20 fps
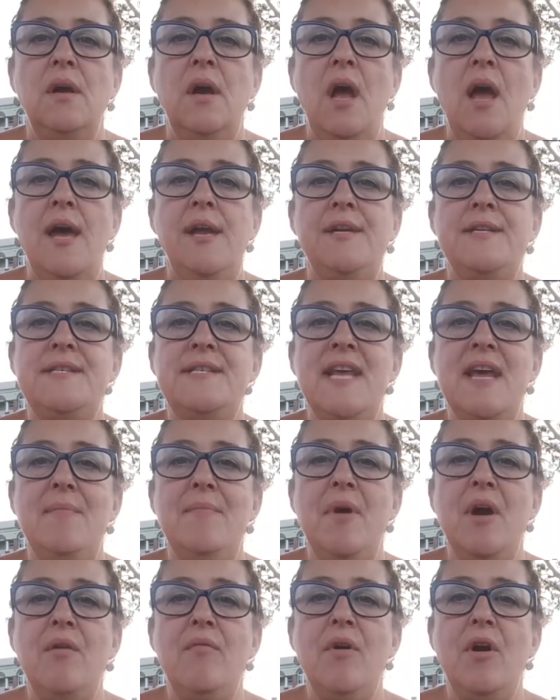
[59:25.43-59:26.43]
I understand
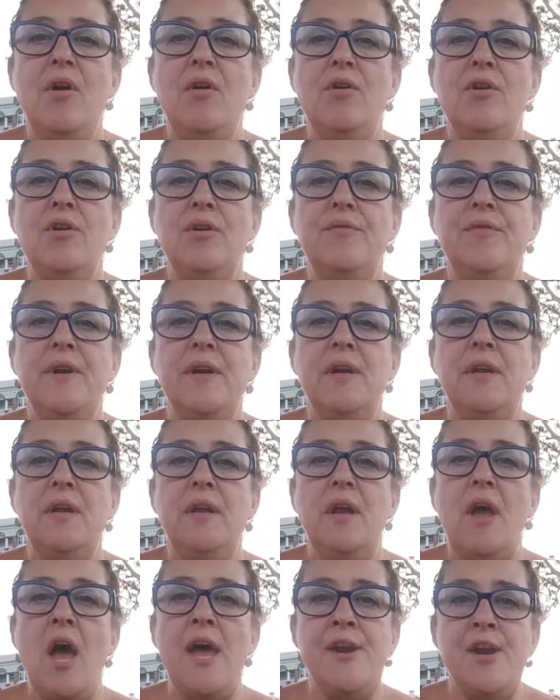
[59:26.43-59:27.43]
my role, girlfriend.
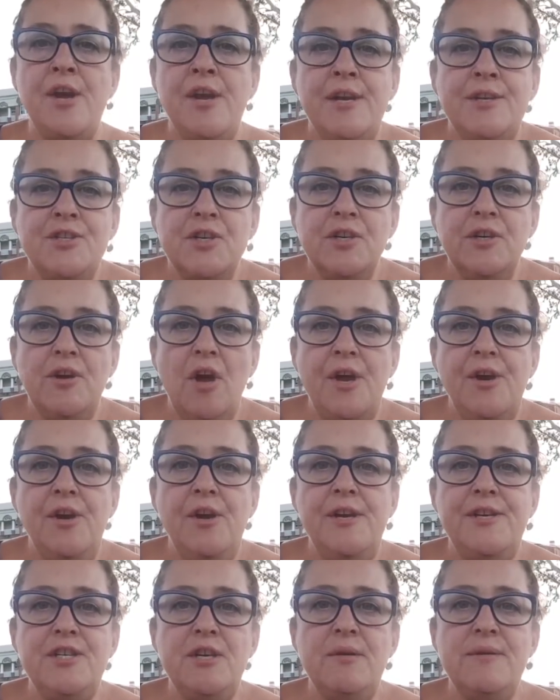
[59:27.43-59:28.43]
I know you do. I know
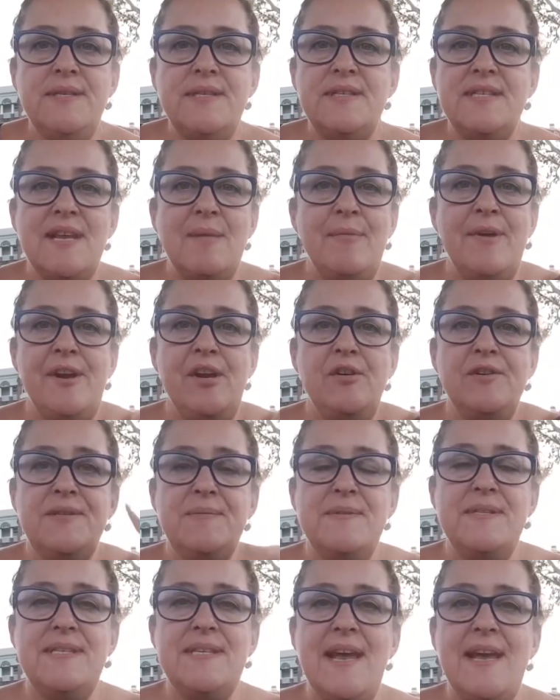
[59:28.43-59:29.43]
you do. Someone else
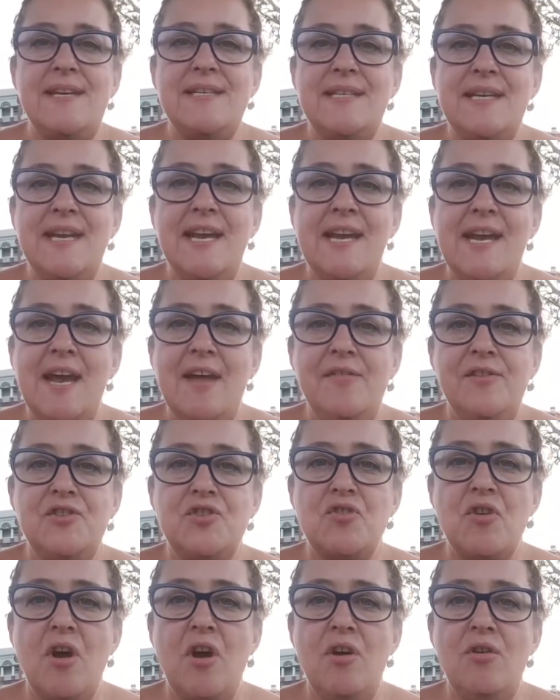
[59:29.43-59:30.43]
was saying to kick out the
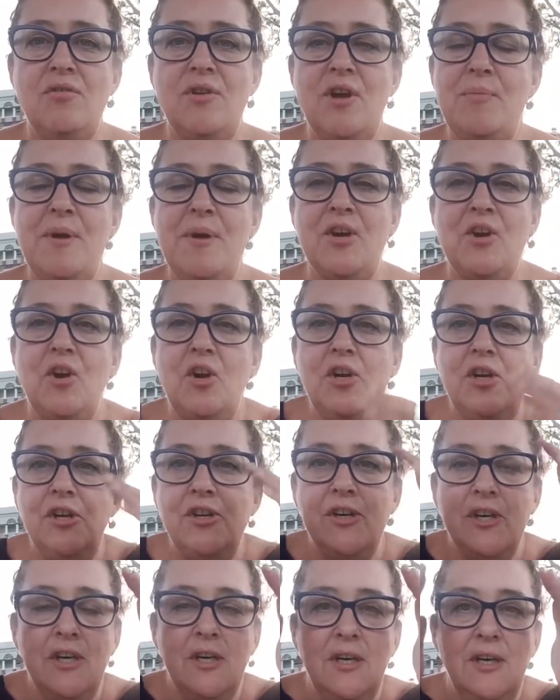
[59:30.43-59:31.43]
troll. Oh my
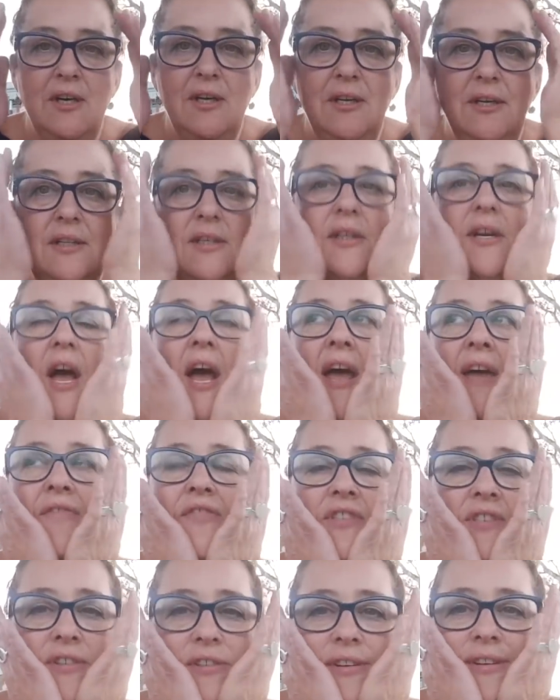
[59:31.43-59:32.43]
God. I have
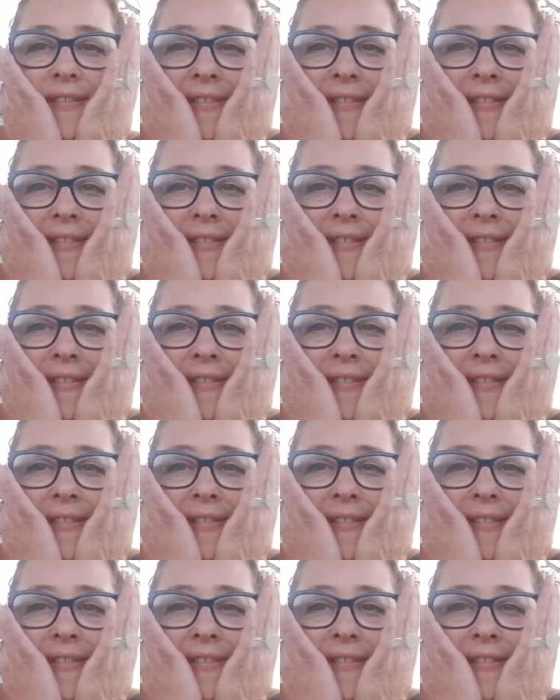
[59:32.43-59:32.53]
to...